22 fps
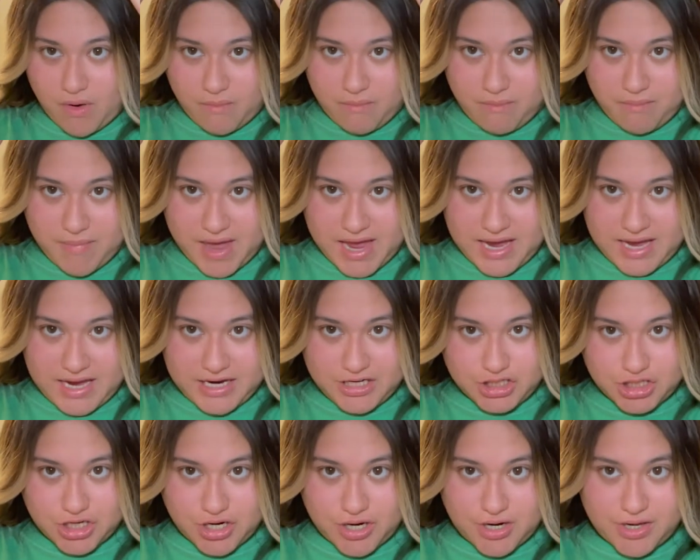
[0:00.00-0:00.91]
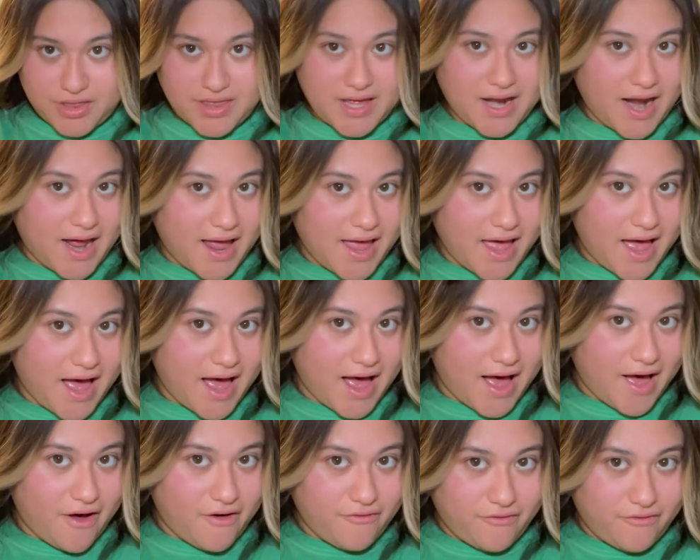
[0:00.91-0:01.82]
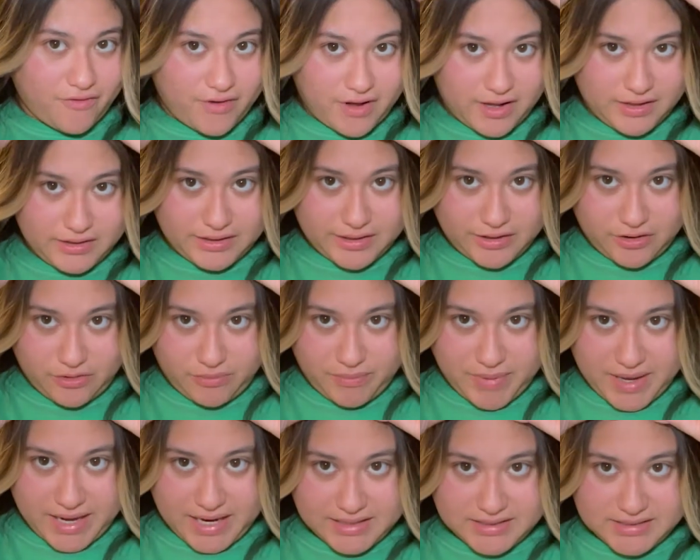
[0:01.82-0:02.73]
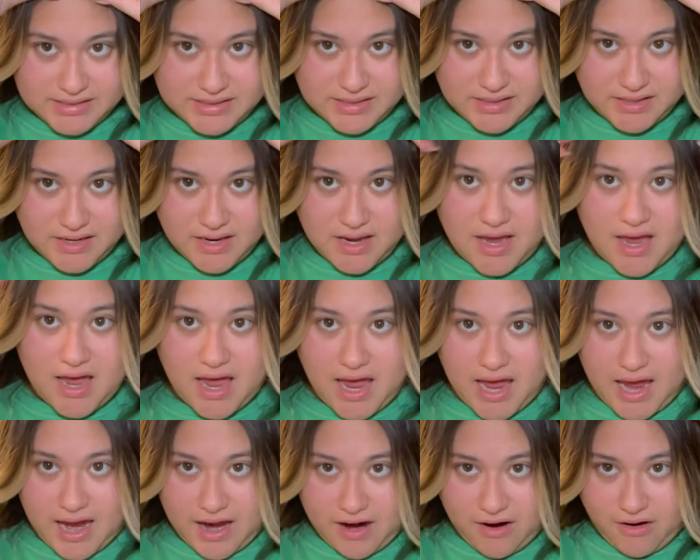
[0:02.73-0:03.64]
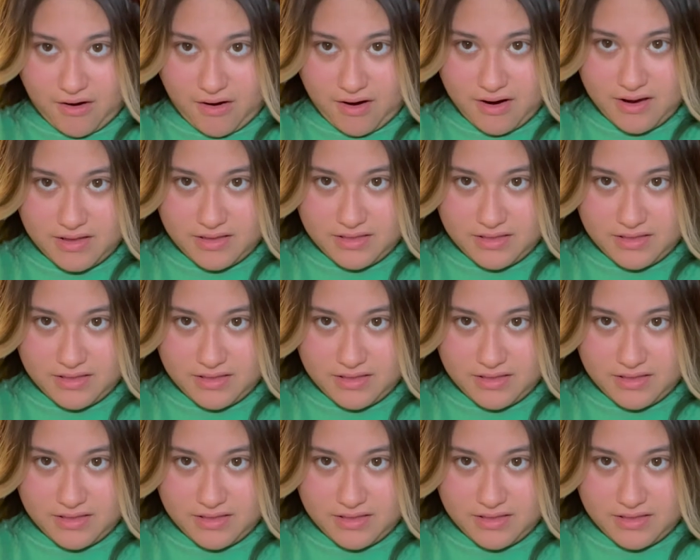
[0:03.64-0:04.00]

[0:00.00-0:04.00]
making sure that I have a little bit hair